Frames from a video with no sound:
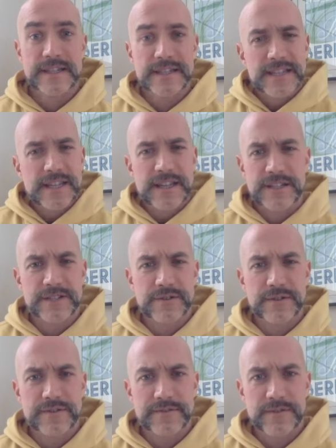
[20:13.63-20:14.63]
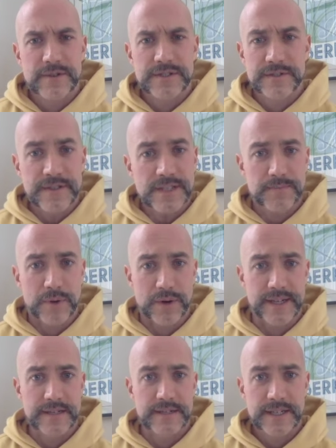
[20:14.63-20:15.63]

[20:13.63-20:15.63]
To see the intuitive force of this point,